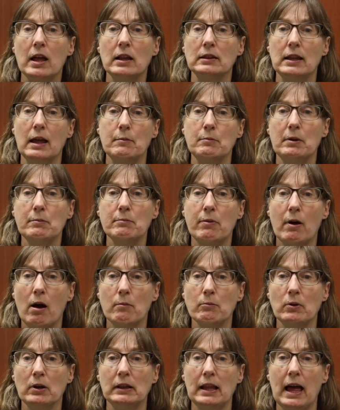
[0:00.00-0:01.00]
Lemon
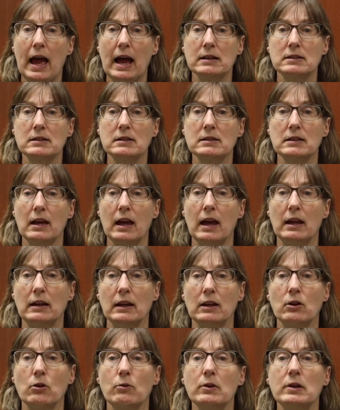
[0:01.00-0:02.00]
balm relaxes and
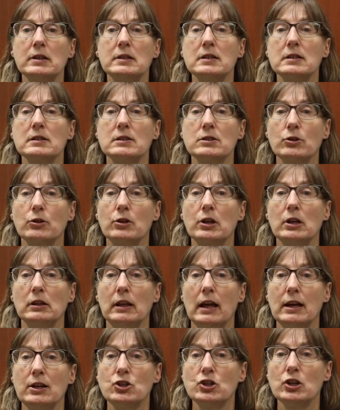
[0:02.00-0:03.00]
increases
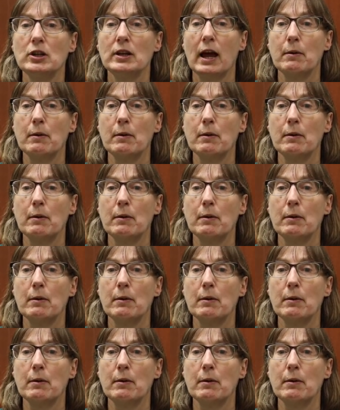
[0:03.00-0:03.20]
circulation,